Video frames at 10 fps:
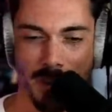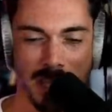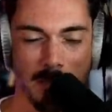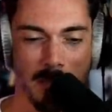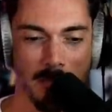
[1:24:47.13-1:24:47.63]

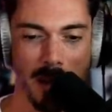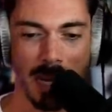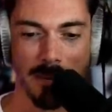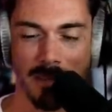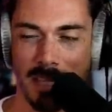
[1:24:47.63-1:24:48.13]
FaZe has been
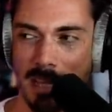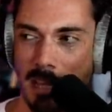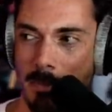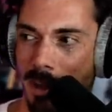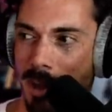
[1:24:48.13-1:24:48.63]
buying NFTs like
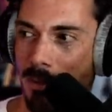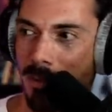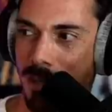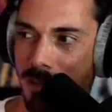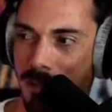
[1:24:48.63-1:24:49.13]
they've been going out of
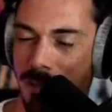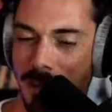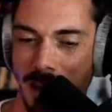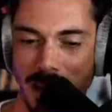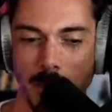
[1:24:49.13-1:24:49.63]
fashion.
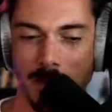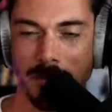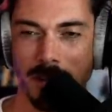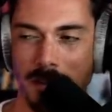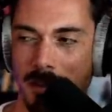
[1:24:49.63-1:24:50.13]
I wonder
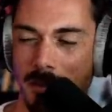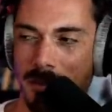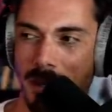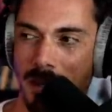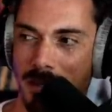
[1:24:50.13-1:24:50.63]
if those
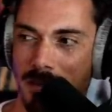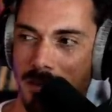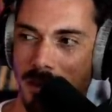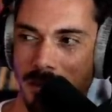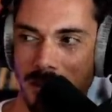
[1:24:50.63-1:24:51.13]
guys
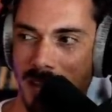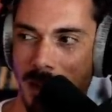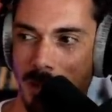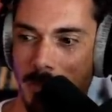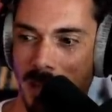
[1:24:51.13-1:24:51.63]

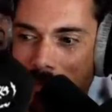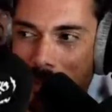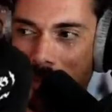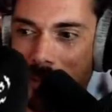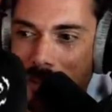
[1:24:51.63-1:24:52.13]
understand what the
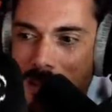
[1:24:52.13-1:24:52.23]
metaverse is.